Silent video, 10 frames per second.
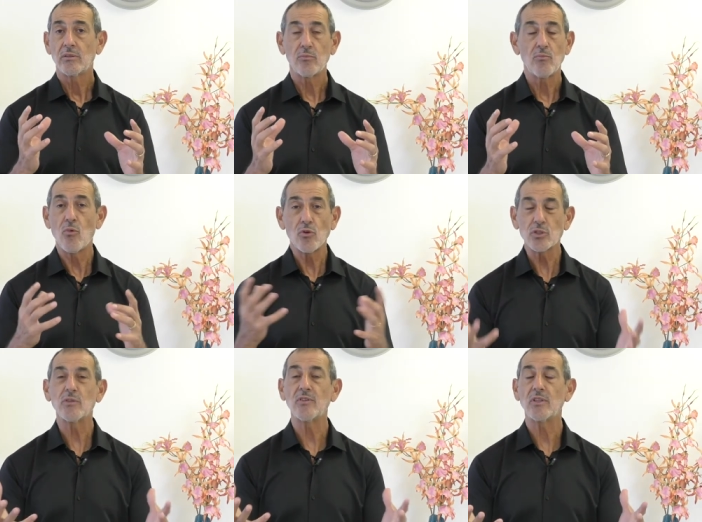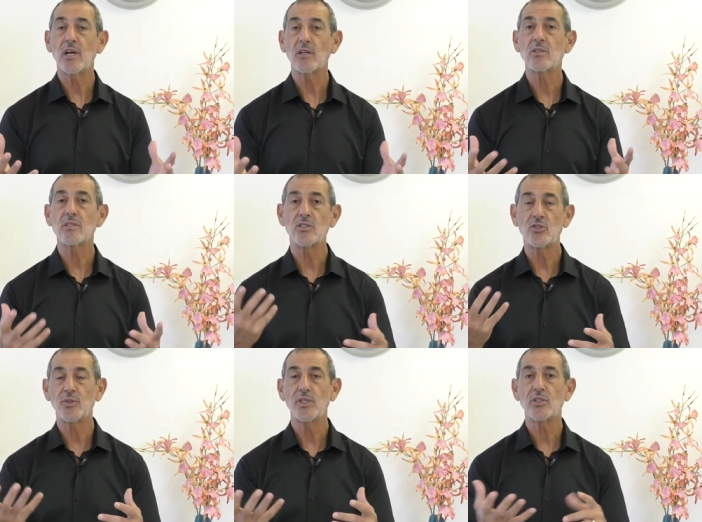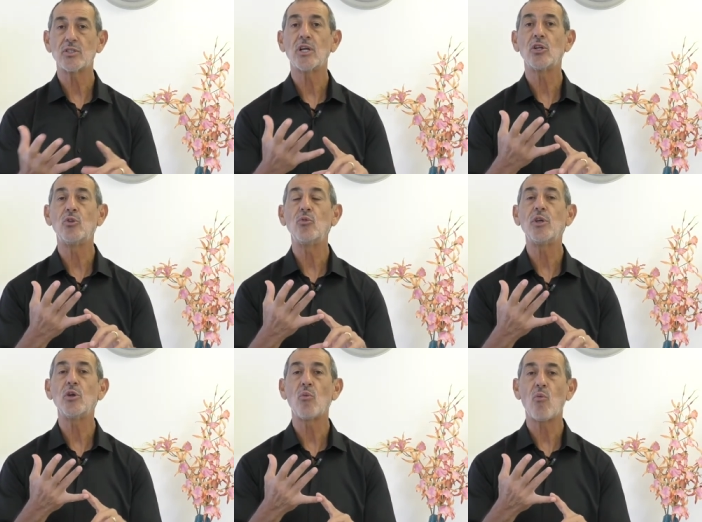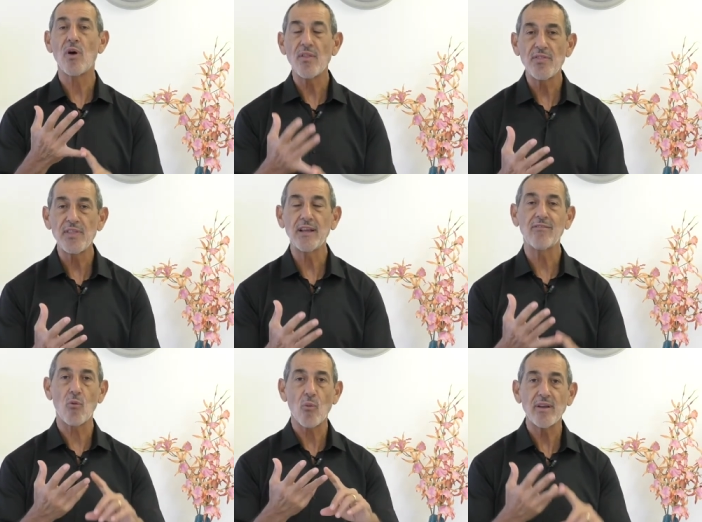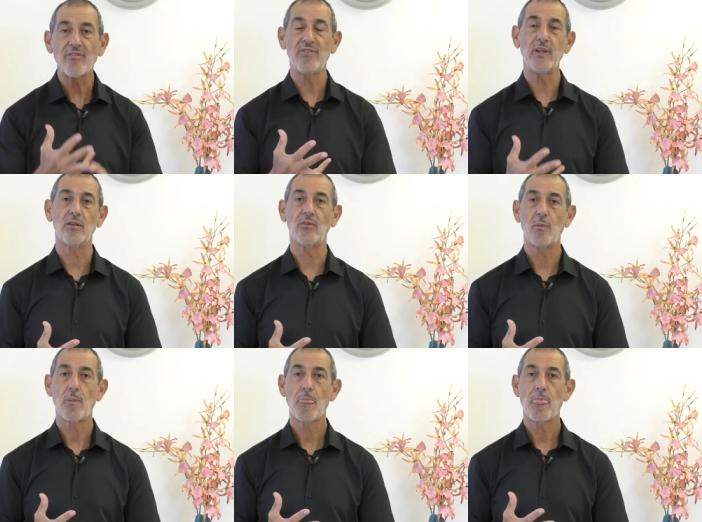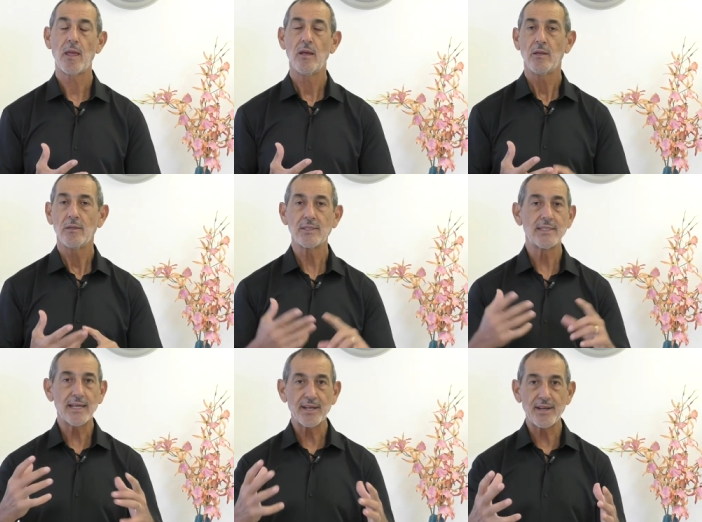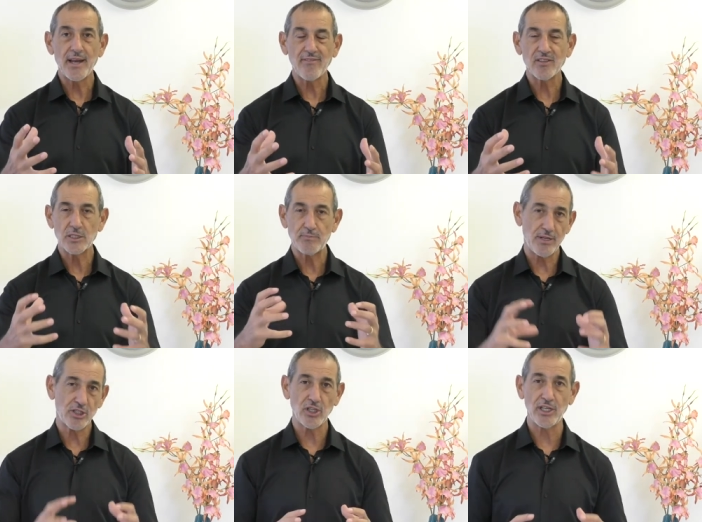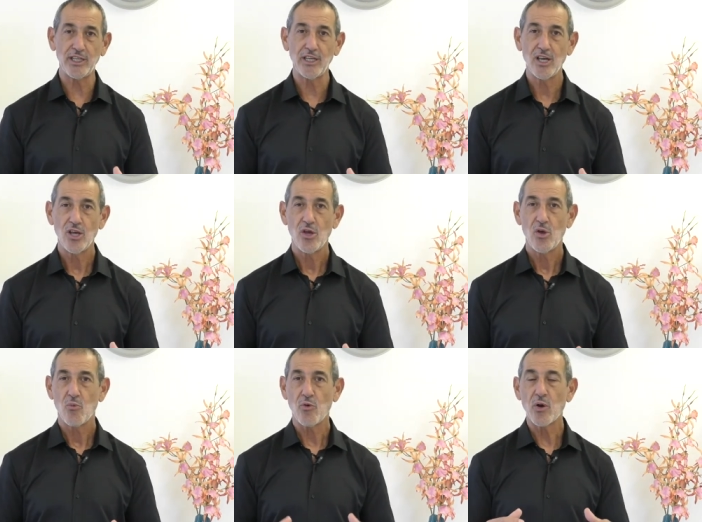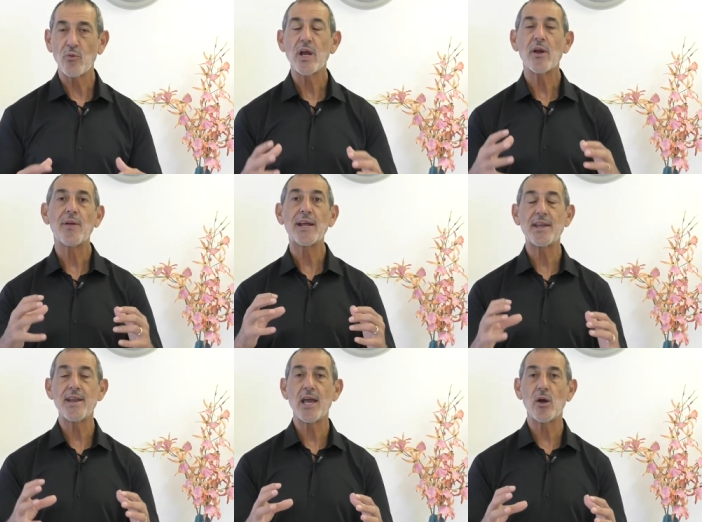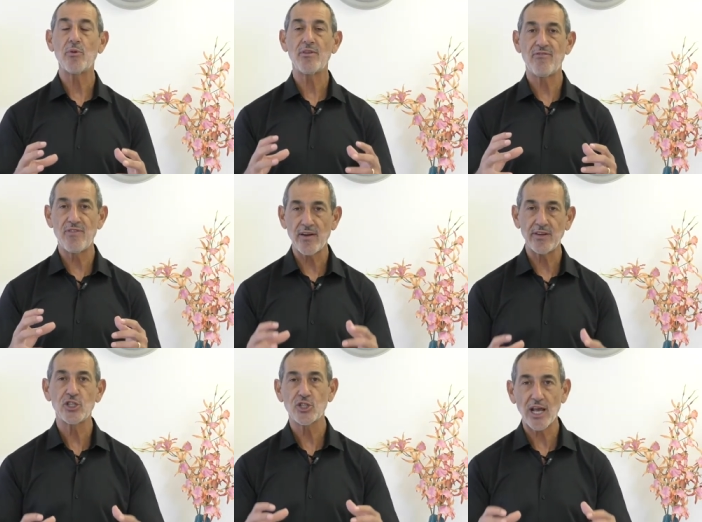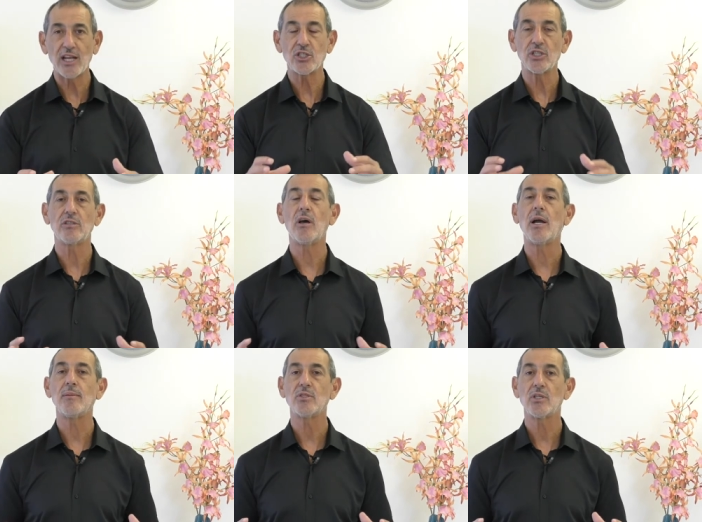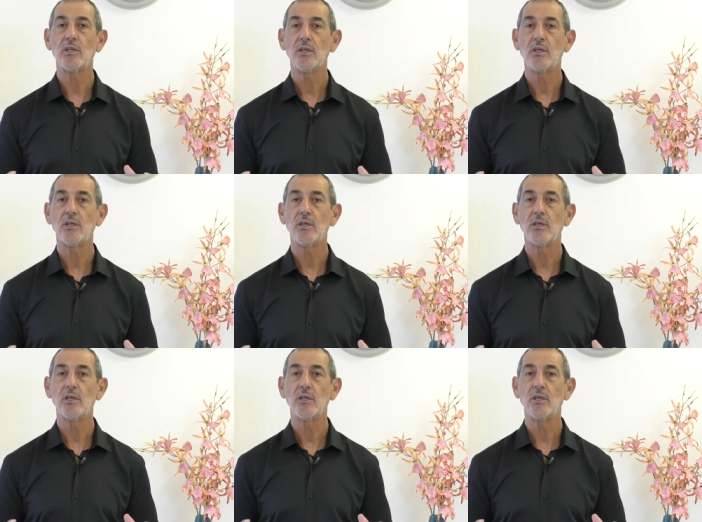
most of the doctors and treaters are doing one thing for one field, is not enough, especially where we are right now in very challenging times.